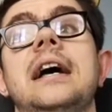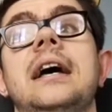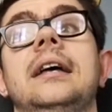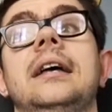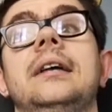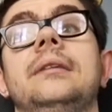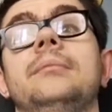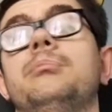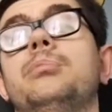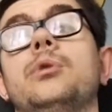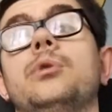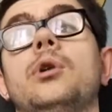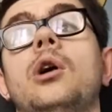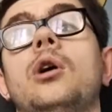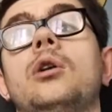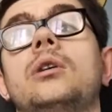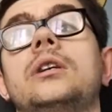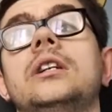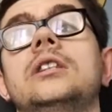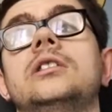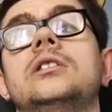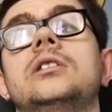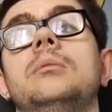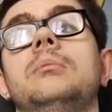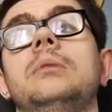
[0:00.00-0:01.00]
broke
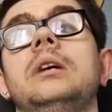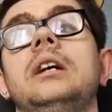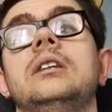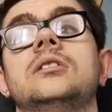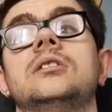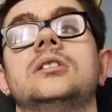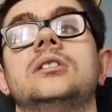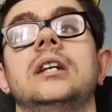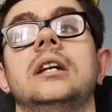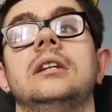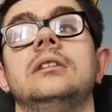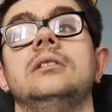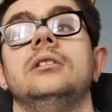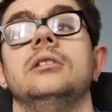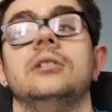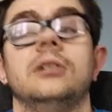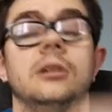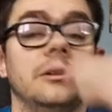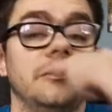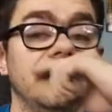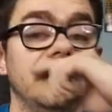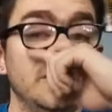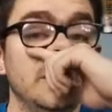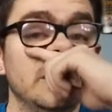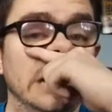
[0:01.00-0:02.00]
it to me and said, you know,
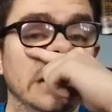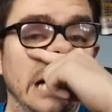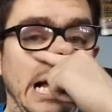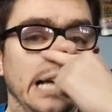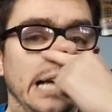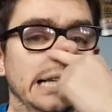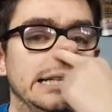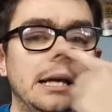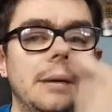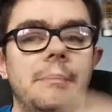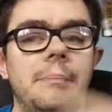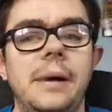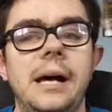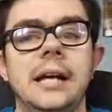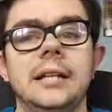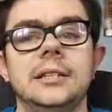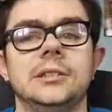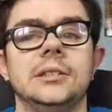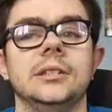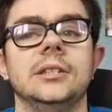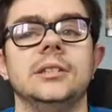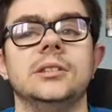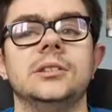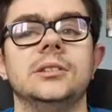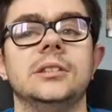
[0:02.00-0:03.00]
if you can't get past
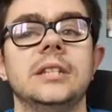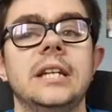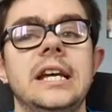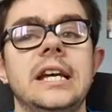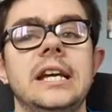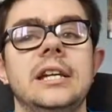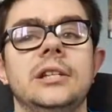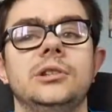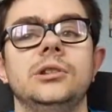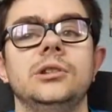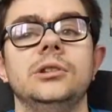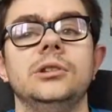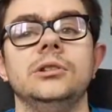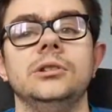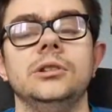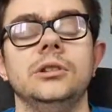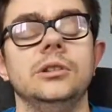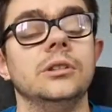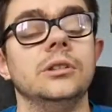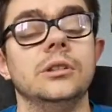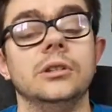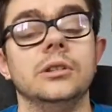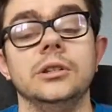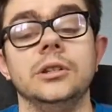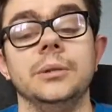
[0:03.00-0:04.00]
this stage,
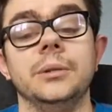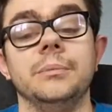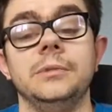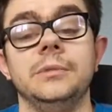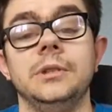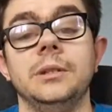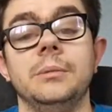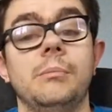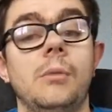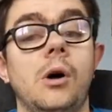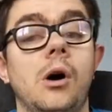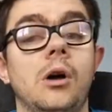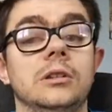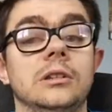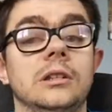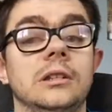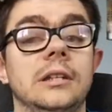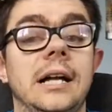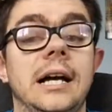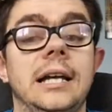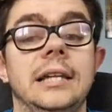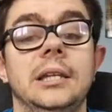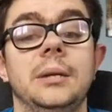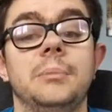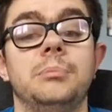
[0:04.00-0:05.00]
you know, you're more than
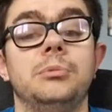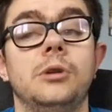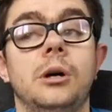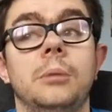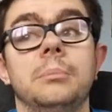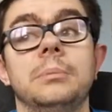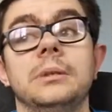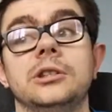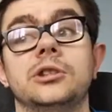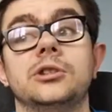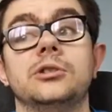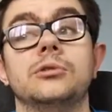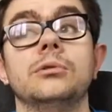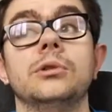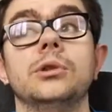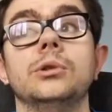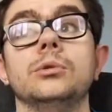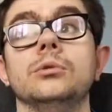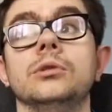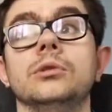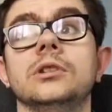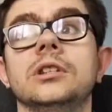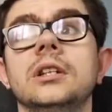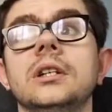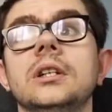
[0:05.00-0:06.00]
likely probably
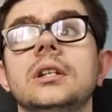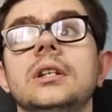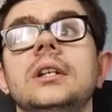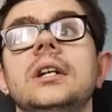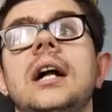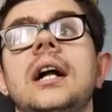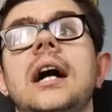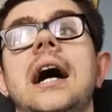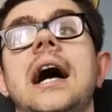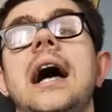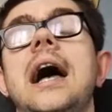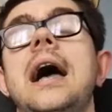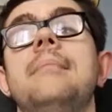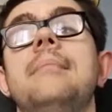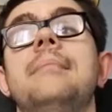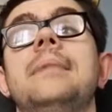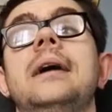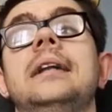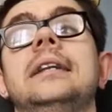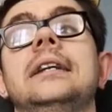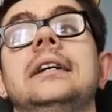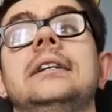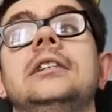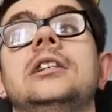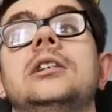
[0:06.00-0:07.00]
screwed. And
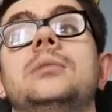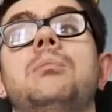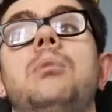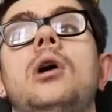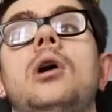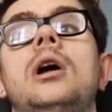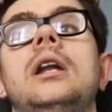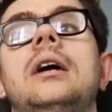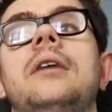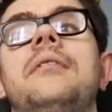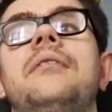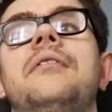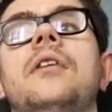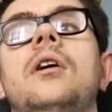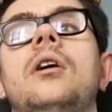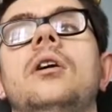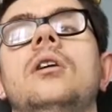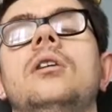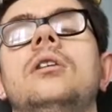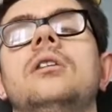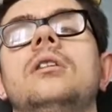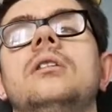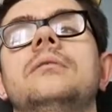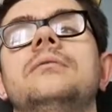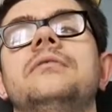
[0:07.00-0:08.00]
at this point I
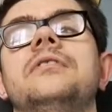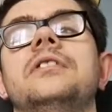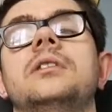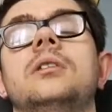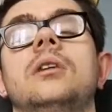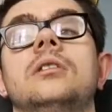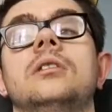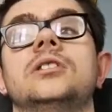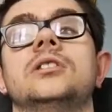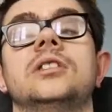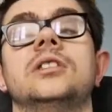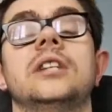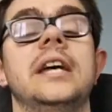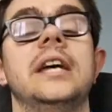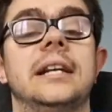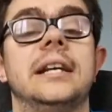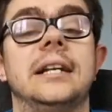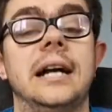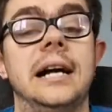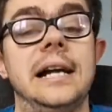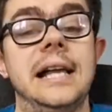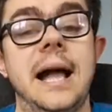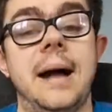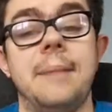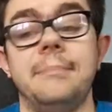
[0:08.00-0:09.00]
thought, oh, for God's
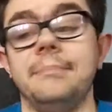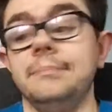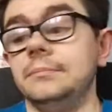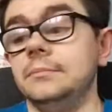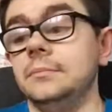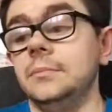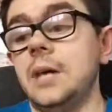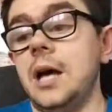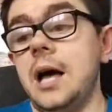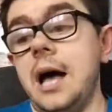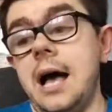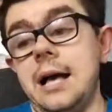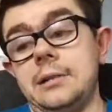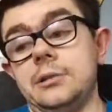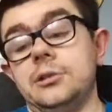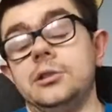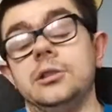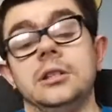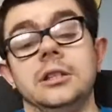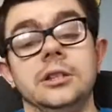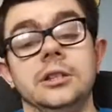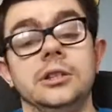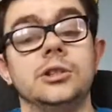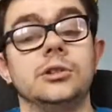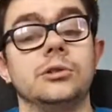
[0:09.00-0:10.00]
sake, I am
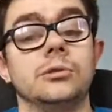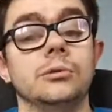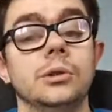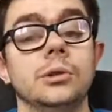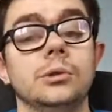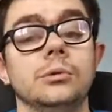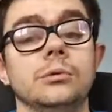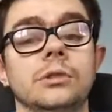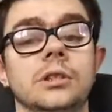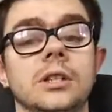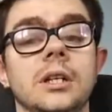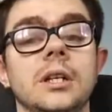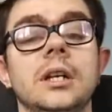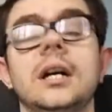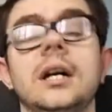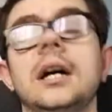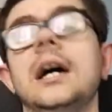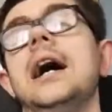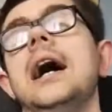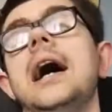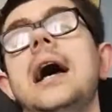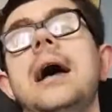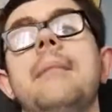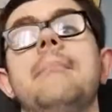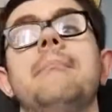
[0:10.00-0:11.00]
actually screwed.
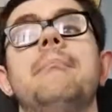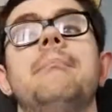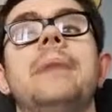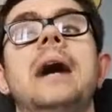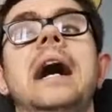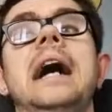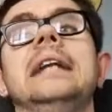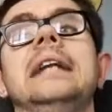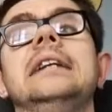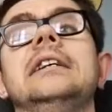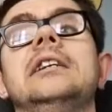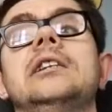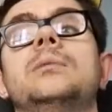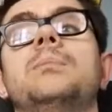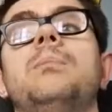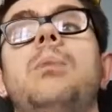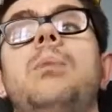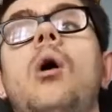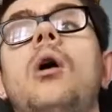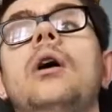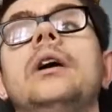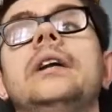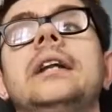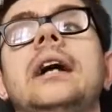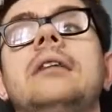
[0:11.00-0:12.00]
By this
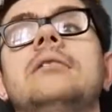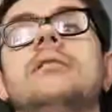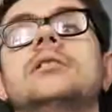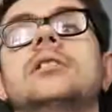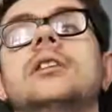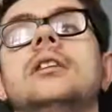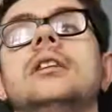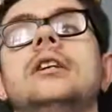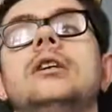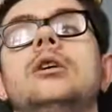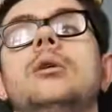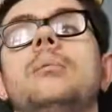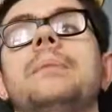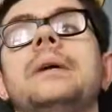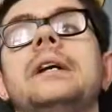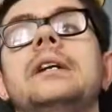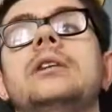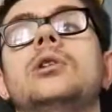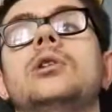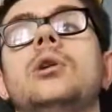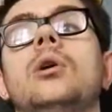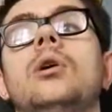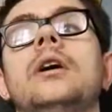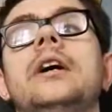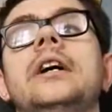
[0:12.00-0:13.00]
point I was a little
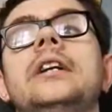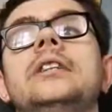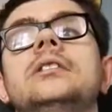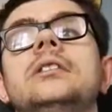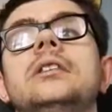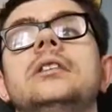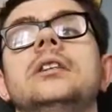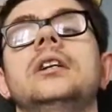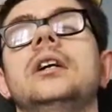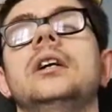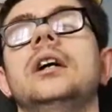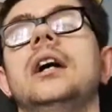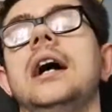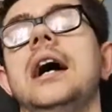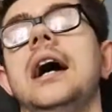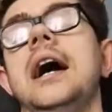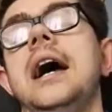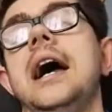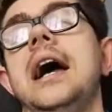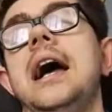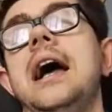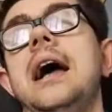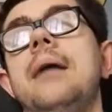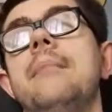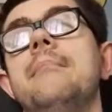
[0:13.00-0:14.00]
bit gutted.
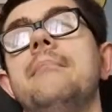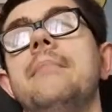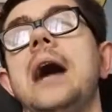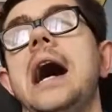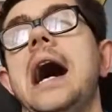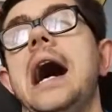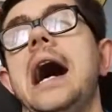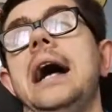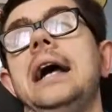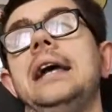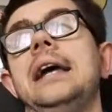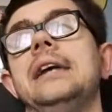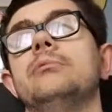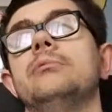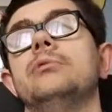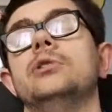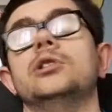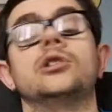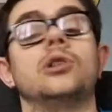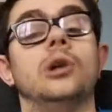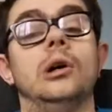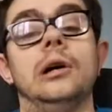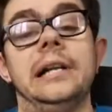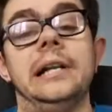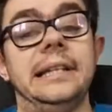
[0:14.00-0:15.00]
I
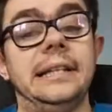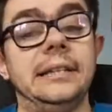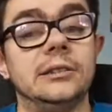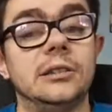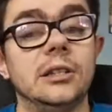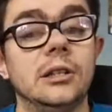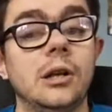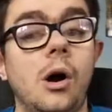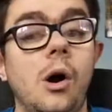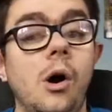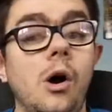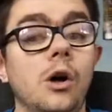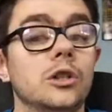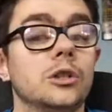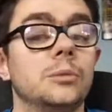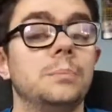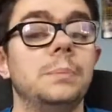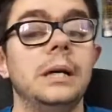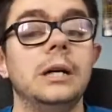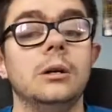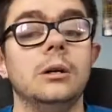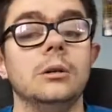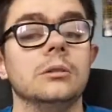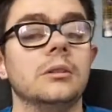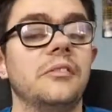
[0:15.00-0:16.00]
was going into the hospital the